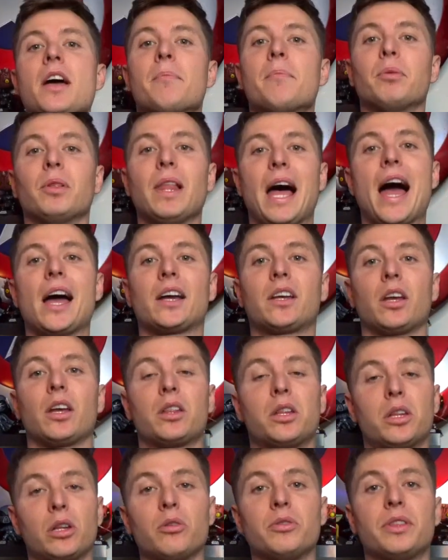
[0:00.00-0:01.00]
black
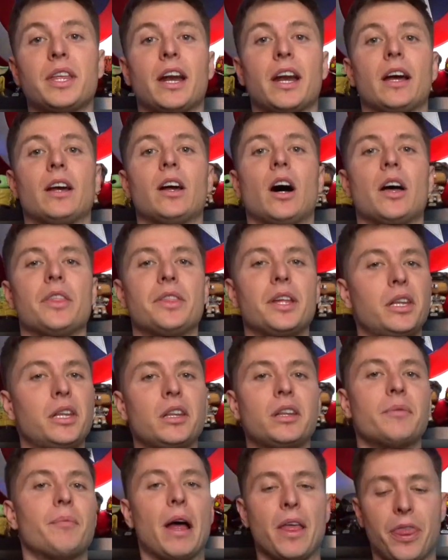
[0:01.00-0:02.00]
suit that I got. This
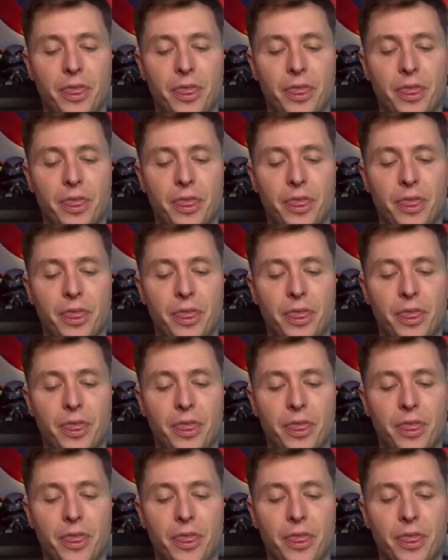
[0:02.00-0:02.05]
is my